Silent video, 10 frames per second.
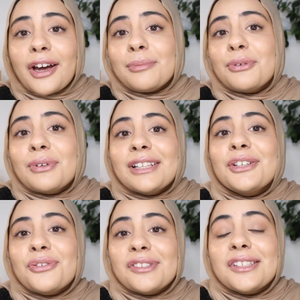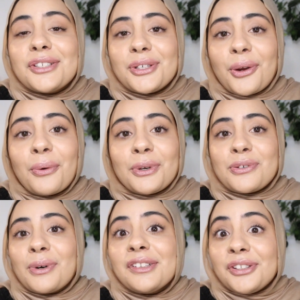I'd be really interested to know
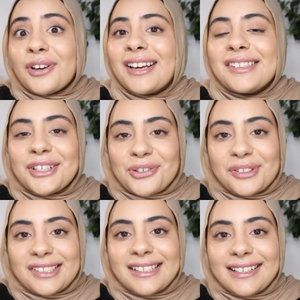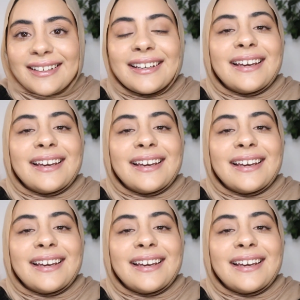which ones you guys are interested in.